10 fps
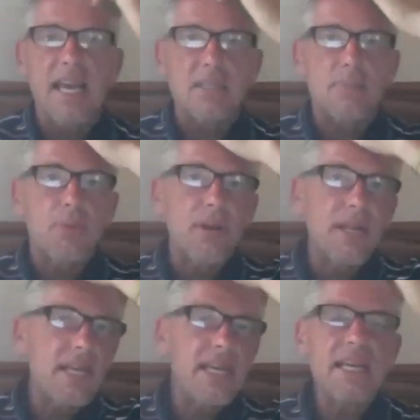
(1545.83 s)

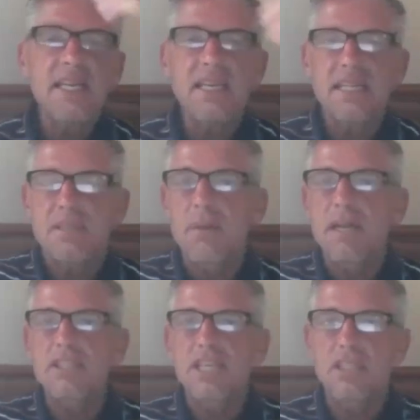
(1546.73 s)
it's
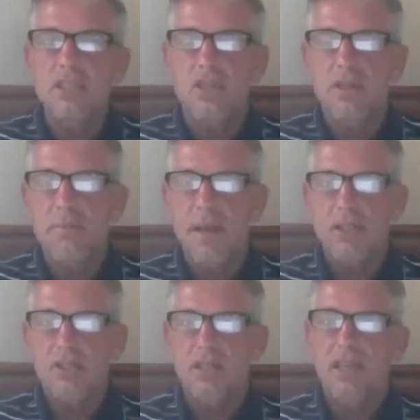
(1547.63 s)
much easier to
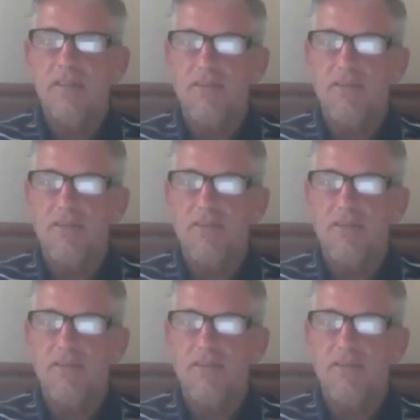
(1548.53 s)
measure the